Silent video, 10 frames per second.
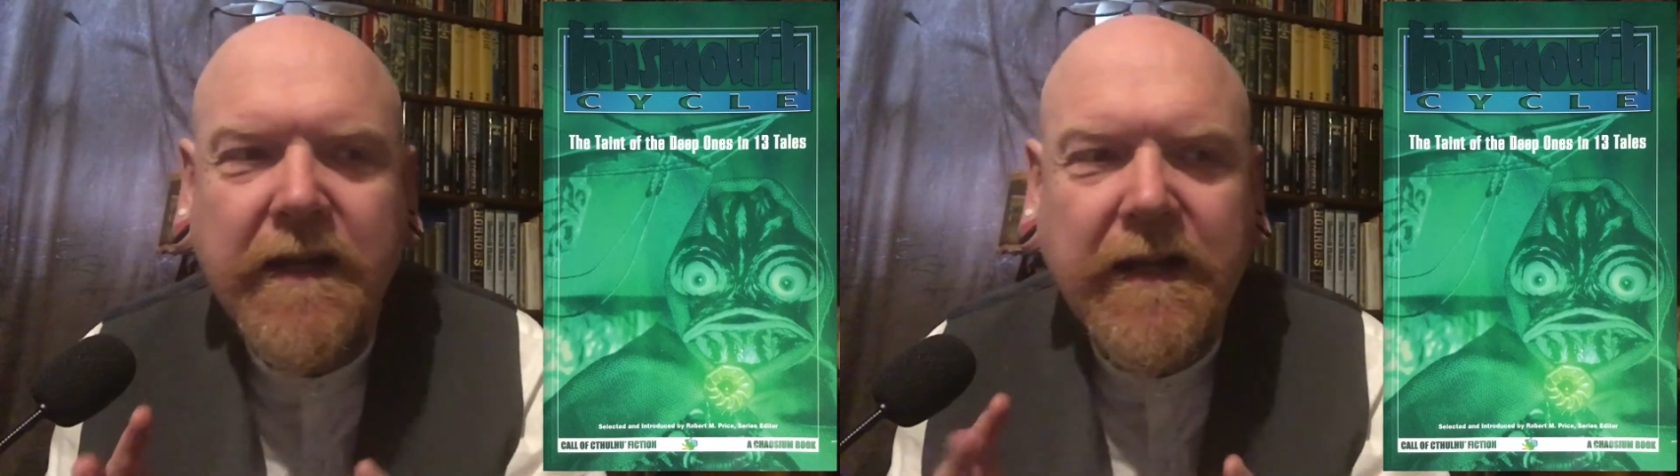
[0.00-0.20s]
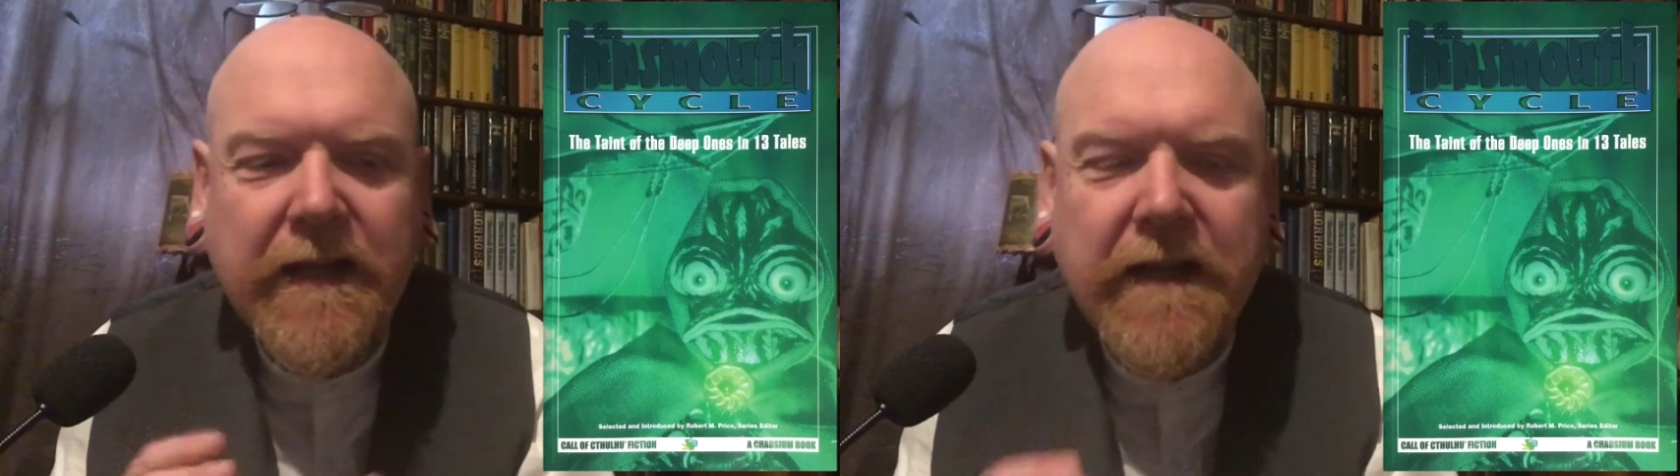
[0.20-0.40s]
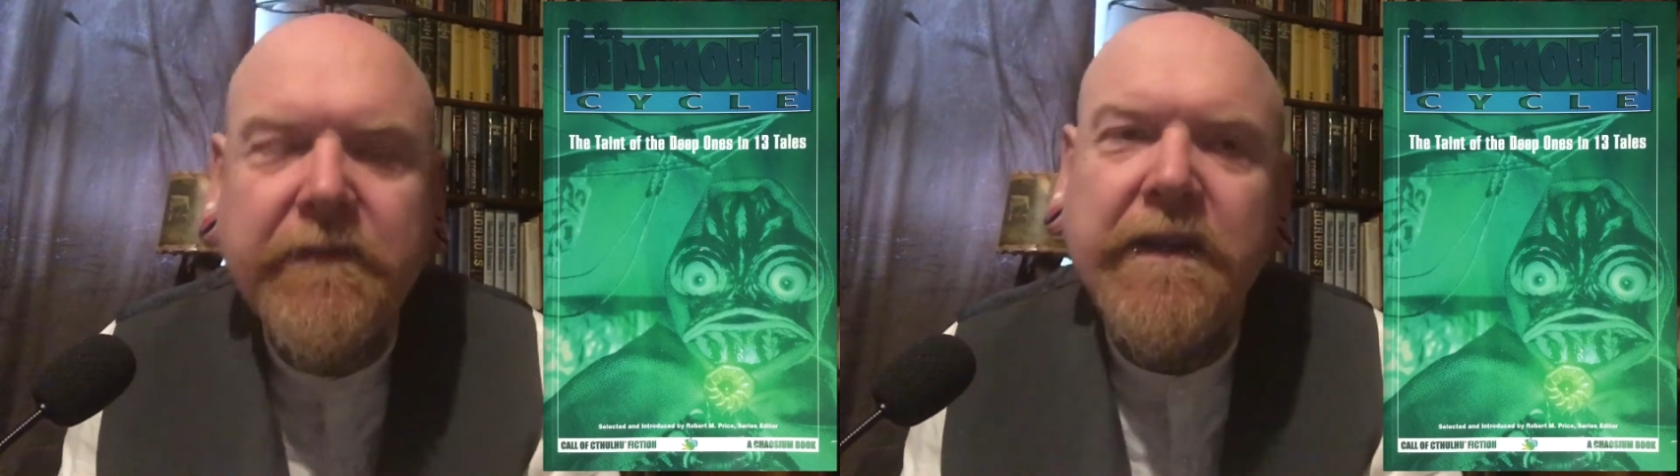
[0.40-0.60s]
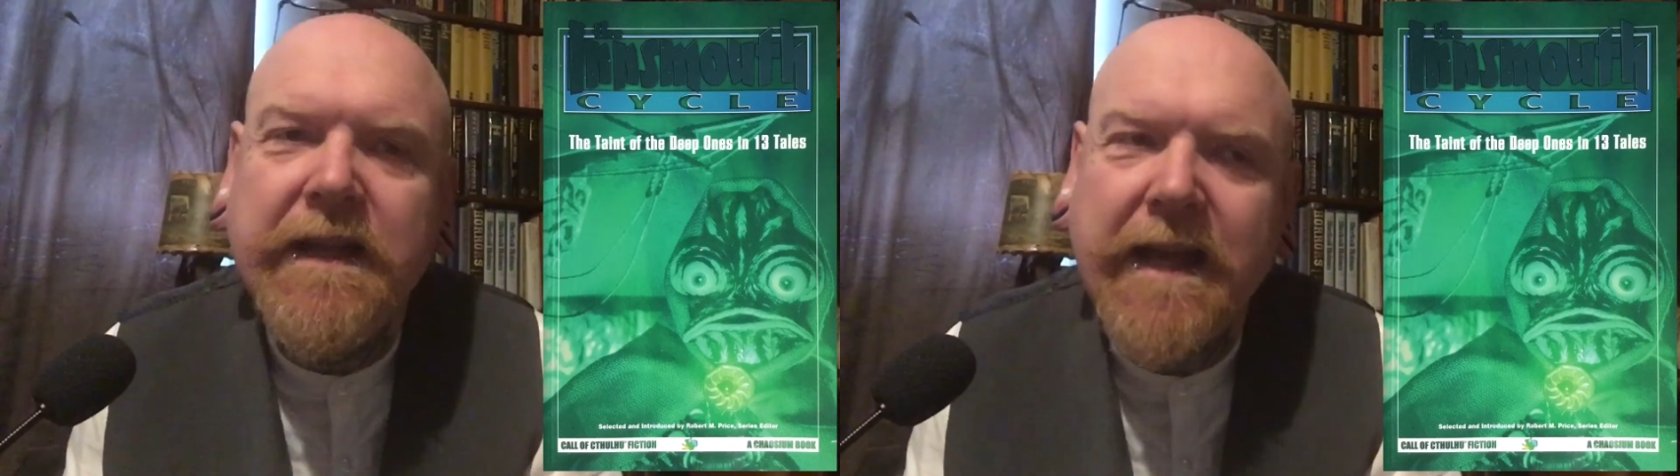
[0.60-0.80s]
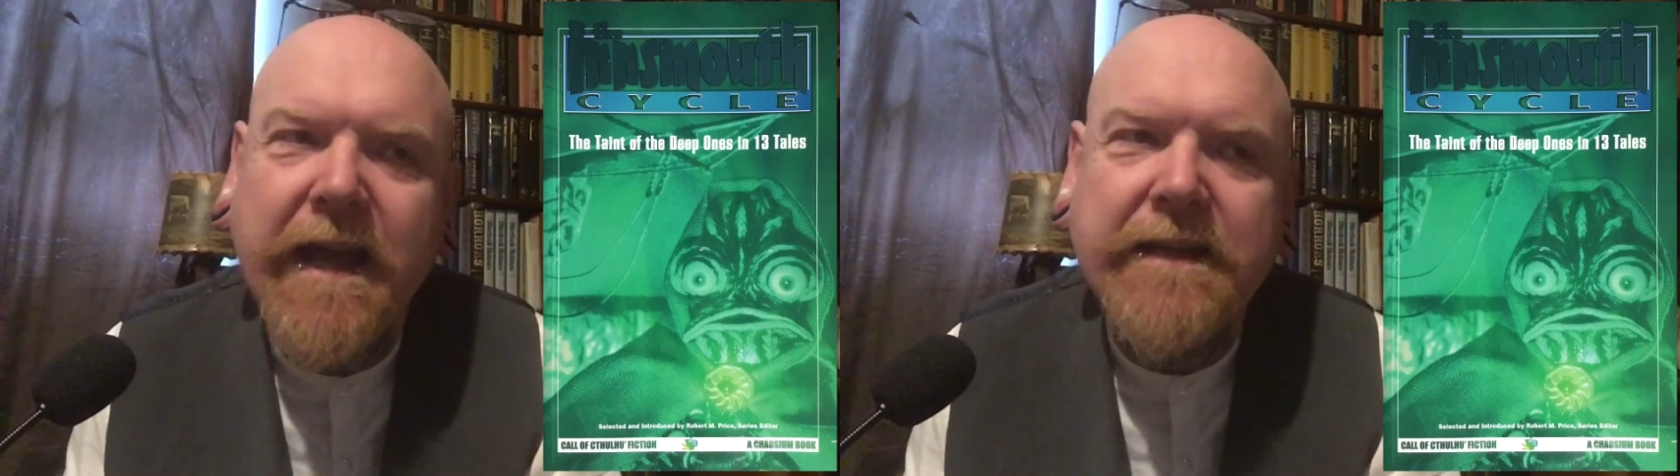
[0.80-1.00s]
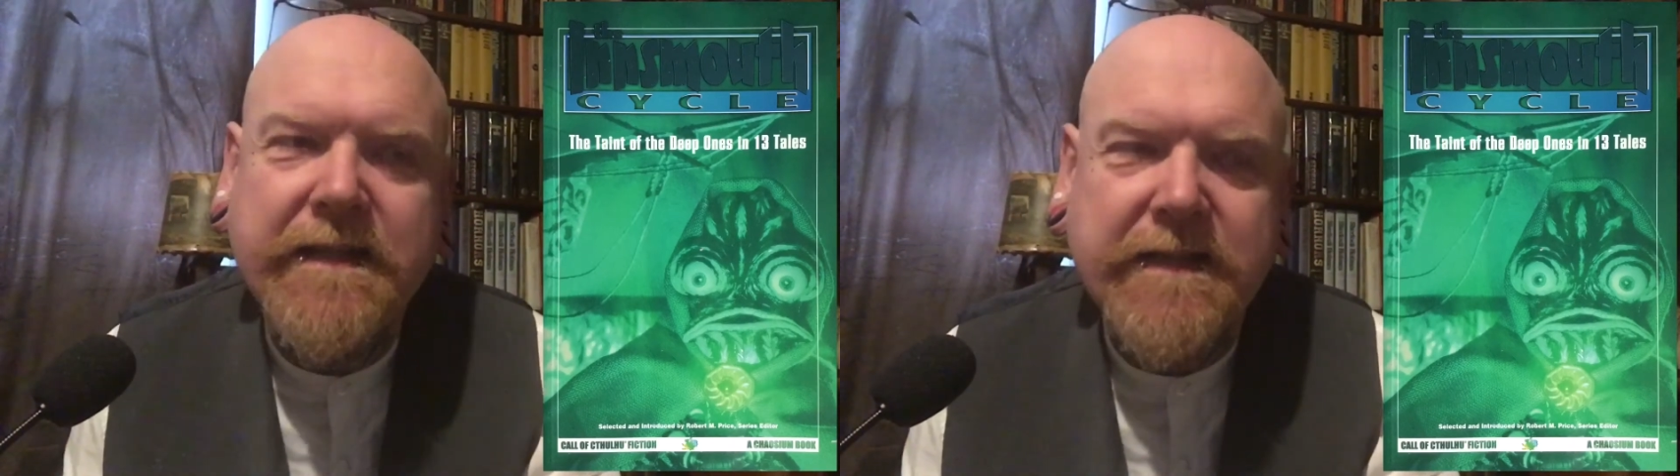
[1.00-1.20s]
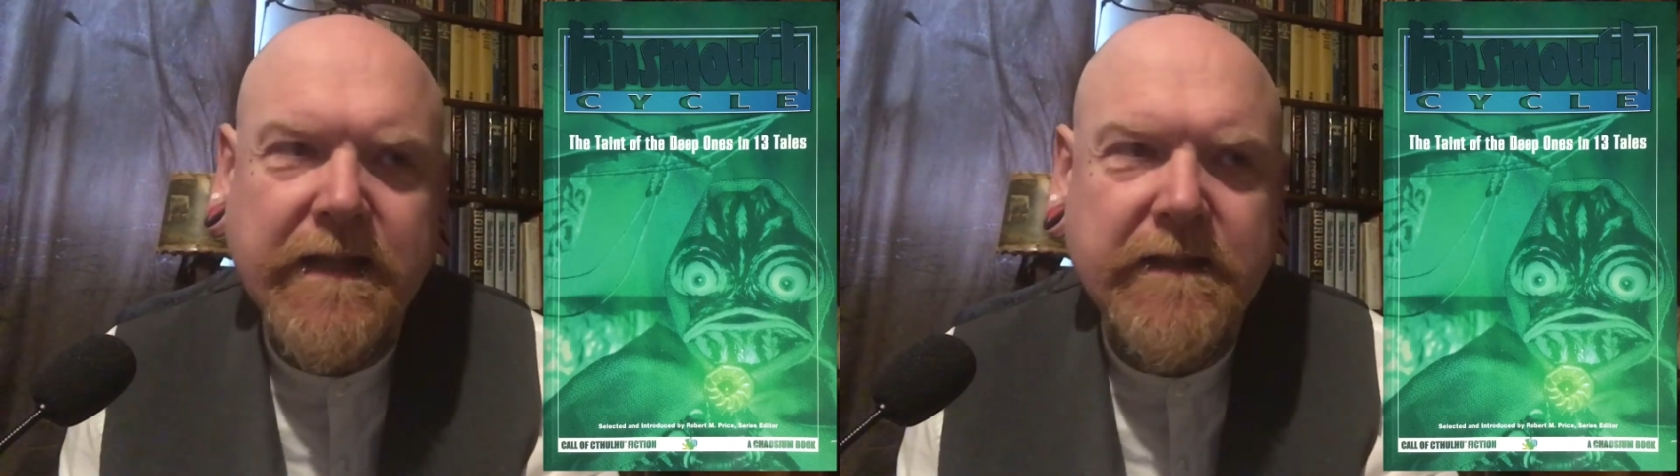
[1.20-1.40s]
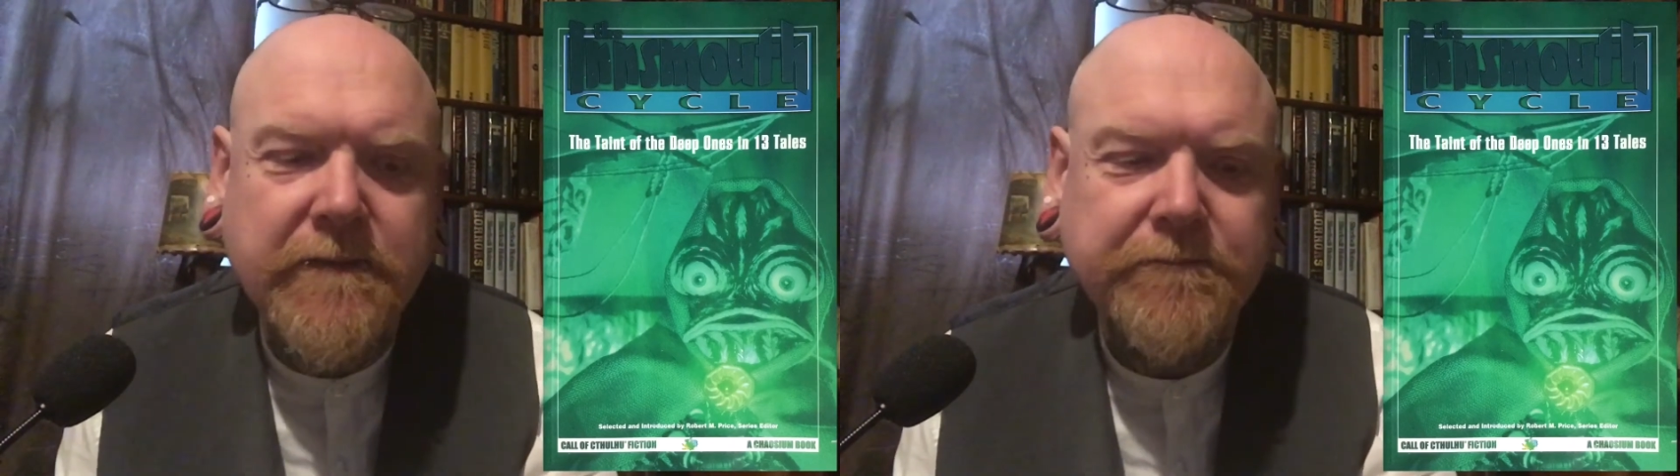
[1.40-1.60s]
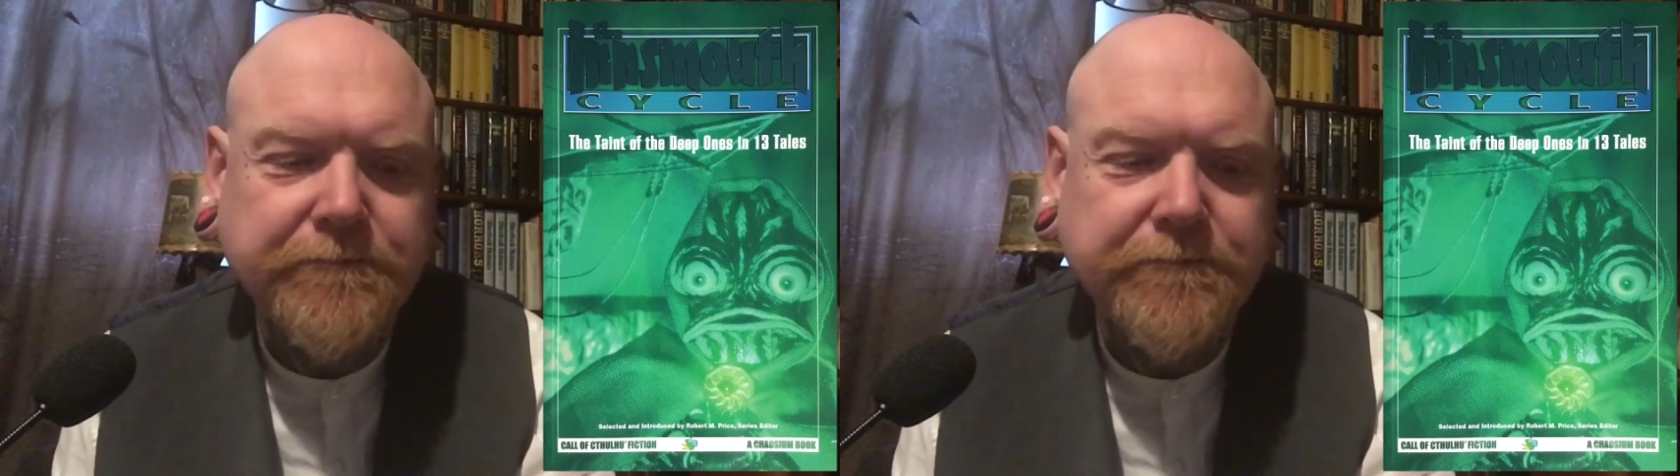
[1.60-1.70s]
cleverly edited.